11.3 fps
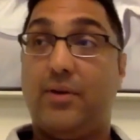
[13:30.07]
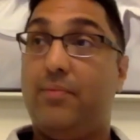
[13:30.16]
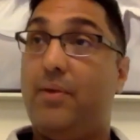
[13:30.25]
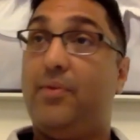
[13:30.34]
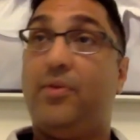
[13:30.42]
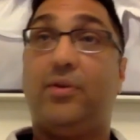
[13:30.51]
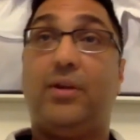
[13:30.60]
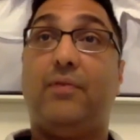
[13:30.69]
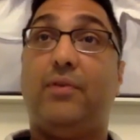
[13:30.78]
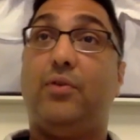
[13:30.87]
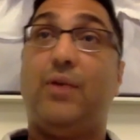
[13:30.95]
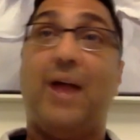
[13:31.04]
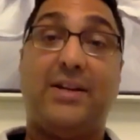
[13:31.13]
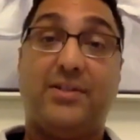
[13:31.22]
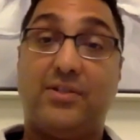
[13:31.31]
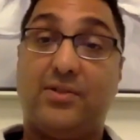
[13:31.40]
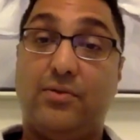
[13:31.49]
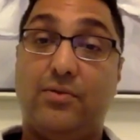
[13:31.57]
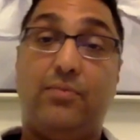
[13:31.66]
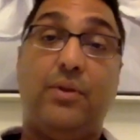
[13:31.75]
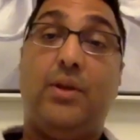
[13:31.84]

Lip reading: Maybe they're giving you access to